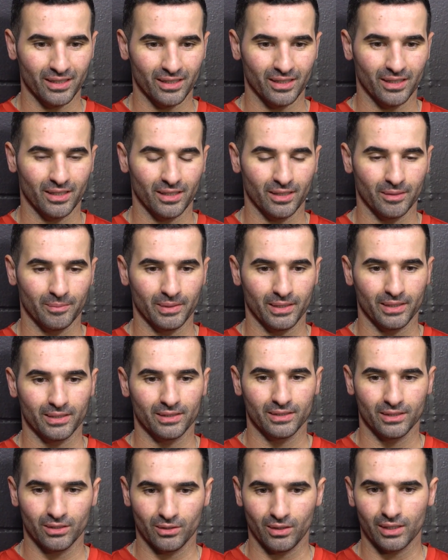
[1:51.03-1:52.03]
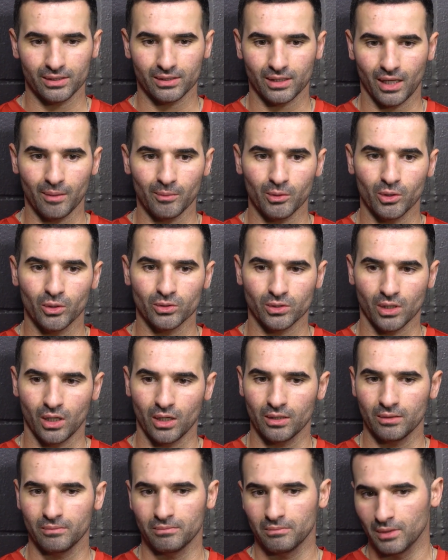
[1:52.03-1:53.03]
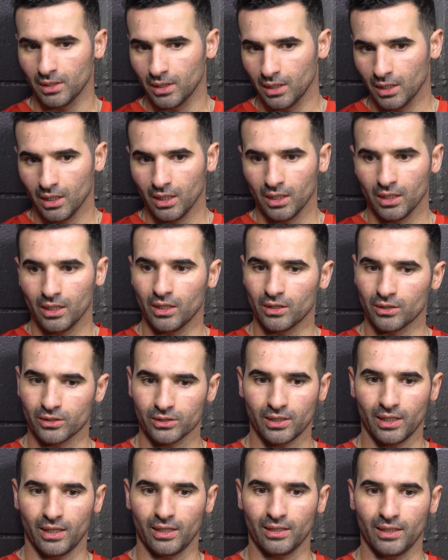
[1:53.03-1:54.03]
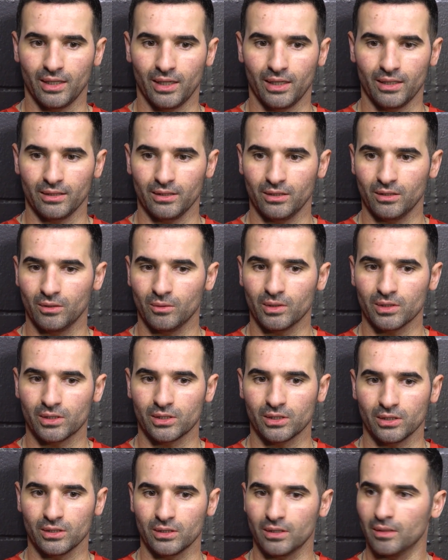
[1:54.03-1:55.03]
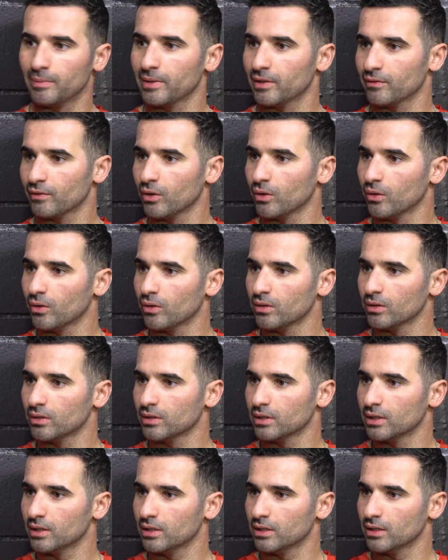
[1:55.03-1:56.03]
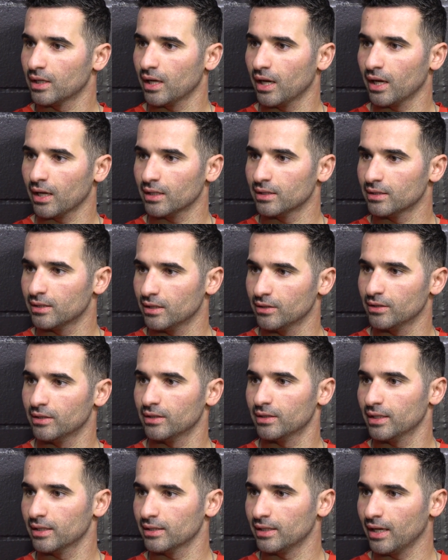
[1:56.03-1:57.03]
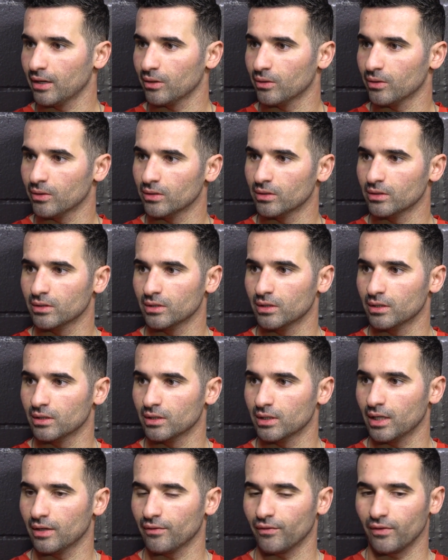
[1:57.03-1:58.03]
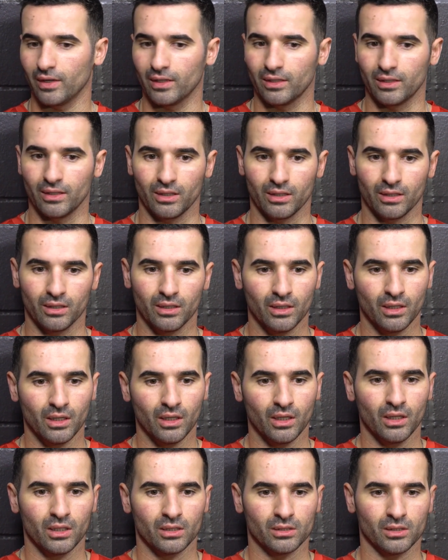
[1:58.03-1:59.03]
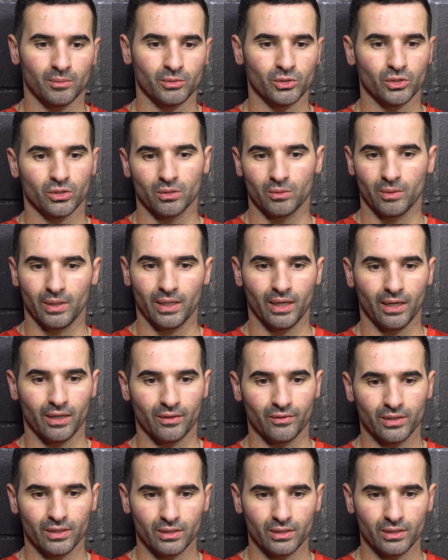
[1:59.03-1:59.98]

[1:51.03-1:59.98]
But as time goes on, you understand that, once you're in a bit of a hole, you can't continue to dig that hole. You got to find some sort of way out of